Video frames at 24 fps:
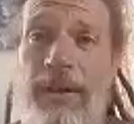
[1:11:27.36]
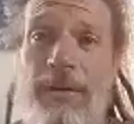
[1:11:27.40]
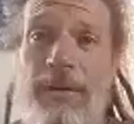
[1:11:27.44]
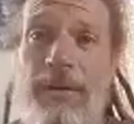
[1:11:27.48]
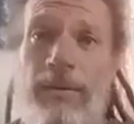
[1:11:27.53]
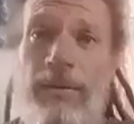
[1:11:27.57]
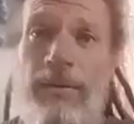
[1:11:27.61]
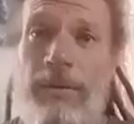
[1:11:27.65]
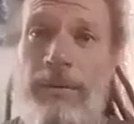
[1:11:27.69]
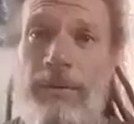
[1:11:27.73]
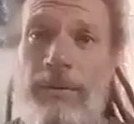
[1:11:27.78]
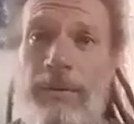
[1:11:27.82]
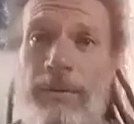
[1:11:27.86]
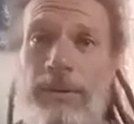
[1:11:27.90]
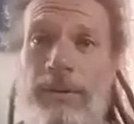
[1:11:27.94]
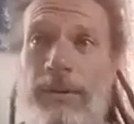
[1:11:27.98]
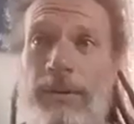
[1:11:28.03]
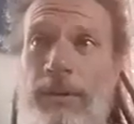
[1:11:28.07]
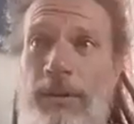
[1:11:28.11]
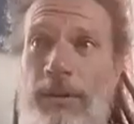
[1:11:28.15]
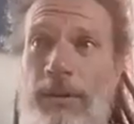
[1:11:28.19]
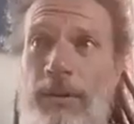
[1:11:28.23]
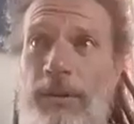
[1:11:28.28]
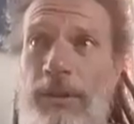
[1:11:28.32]
it was,
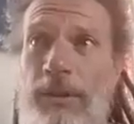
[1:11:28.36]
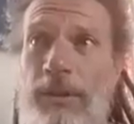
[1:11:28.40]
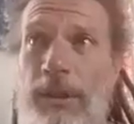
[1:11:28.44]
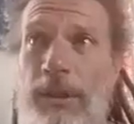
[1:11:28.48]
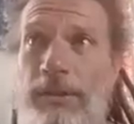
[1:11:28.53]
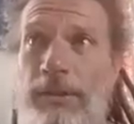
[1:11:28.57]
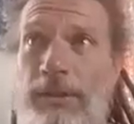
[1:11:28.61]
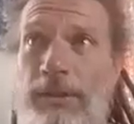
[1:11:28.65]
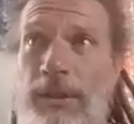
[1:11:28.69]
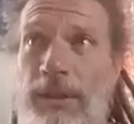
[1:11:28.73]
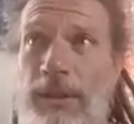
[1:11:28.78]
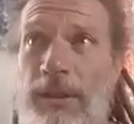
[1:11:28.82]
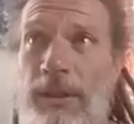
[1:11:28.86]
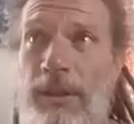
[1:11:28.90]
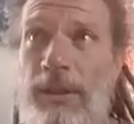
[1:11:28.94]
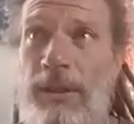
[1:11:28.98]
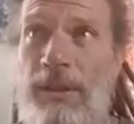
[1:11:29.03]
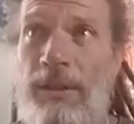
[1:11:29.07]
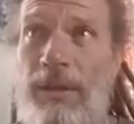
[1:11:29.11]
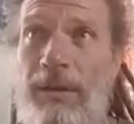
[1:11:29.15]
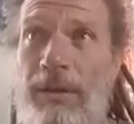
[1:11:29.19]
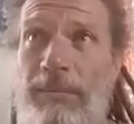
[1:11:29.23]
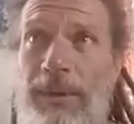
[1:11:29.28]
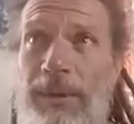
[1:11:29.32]
that's the thing
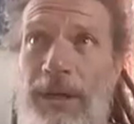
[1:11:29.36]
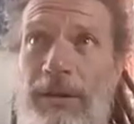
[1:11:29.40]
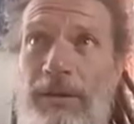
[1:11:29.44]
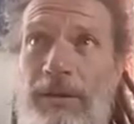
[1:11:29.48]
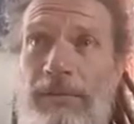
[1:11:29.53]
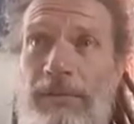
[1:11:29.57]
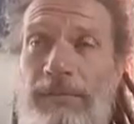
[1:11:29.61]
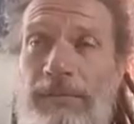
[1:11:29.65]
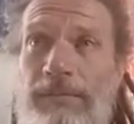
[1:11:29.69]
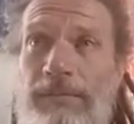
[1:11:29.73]
about